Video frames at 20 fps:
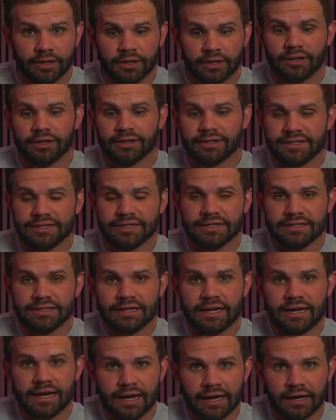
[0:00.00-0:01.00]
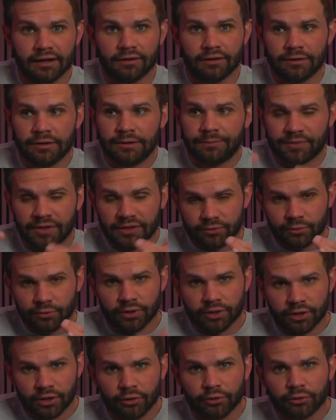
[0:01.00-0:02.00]
DEAL. And so we're
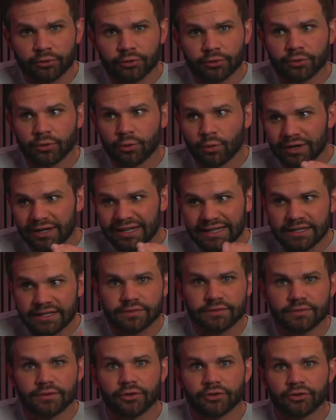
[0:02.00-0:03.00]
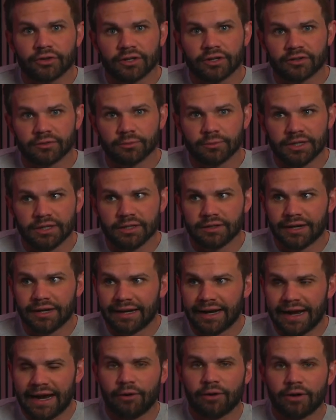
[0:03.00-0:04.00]
going to go through what each of those things mean and
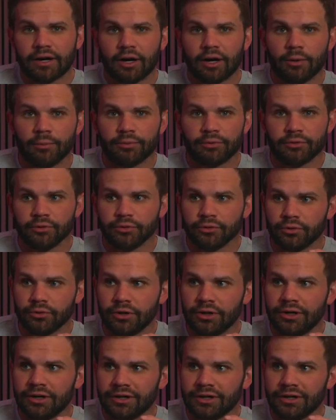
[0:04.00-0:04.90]
how it helps you